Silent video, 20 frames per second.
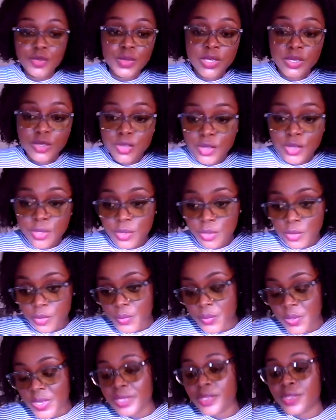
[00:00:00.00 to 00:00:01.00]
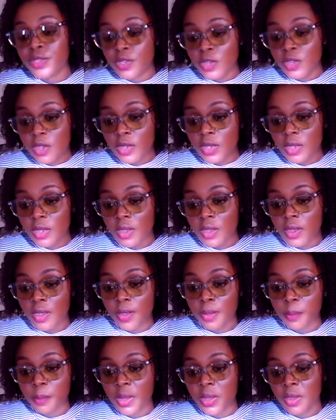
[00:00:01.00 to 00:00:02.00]
we do. We stock
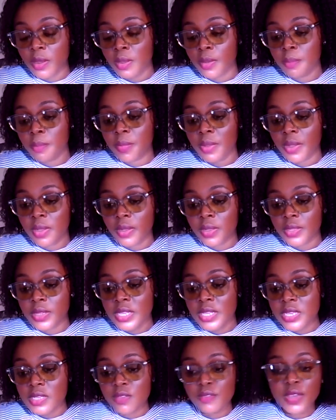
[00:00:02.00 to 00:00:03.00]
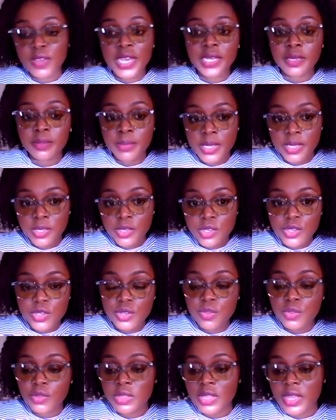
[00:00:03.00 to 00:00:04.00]
these vitamins
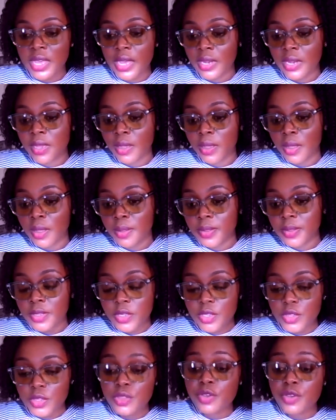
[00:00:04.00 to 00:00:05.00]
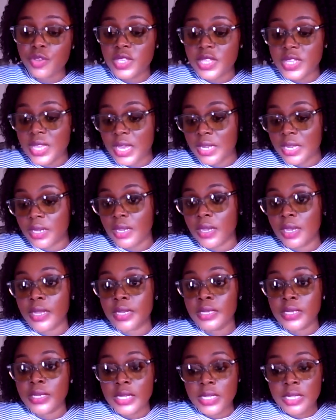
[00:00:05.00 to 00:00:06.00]
so that those
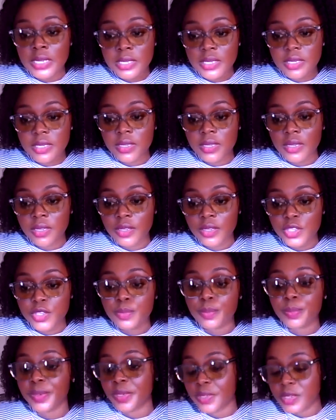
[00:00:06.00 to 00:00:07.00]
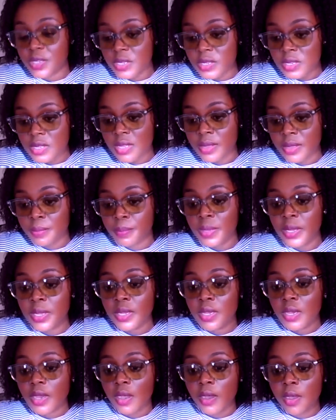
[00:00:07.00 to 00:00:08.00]
that need to purchase them,
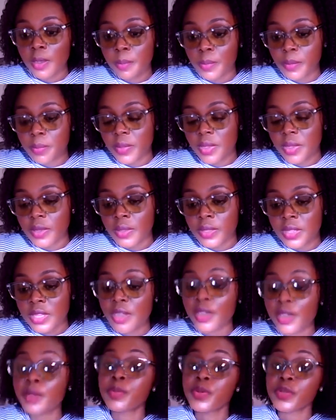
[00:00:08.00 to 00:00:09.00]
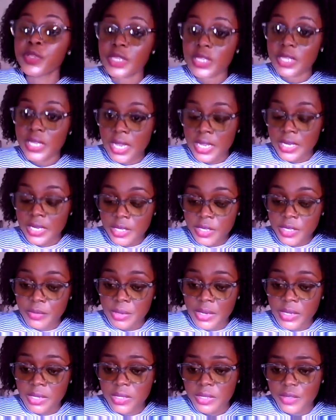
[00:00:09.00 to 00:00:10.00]
they're able to get it
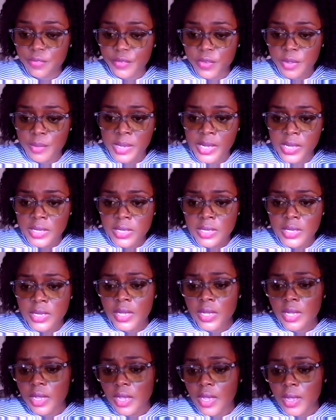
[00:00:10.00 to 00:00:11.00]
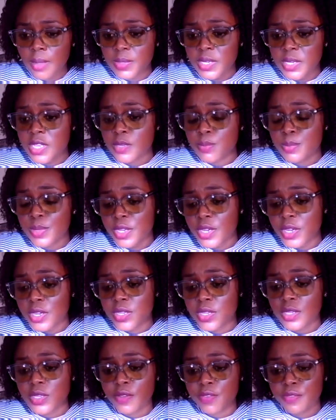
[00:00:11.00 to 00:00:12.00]
directly from us. Just
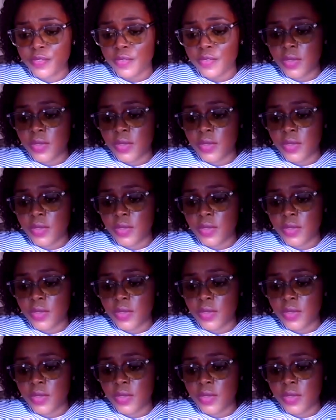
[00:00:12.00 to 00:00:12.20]
because of